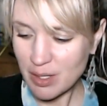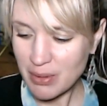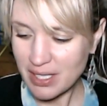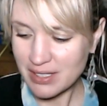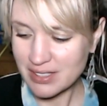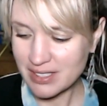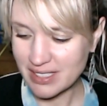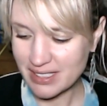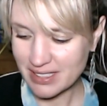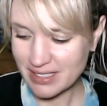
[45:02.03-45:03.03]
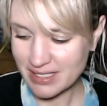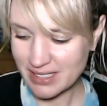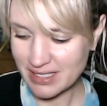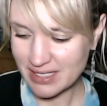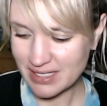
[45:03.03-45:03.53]
the Buddha used to
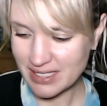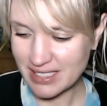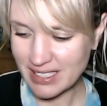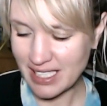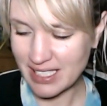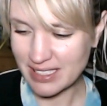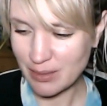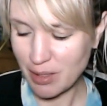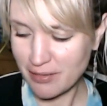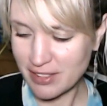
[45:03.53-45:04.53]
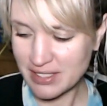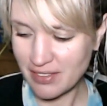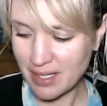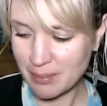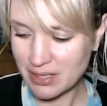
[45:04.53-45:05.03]
say this in one of his
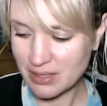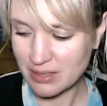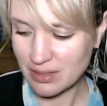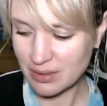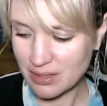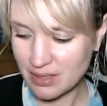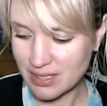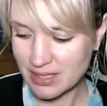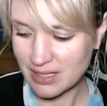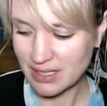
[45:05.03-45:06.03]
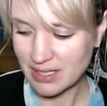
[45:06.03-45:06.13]
famous sutras,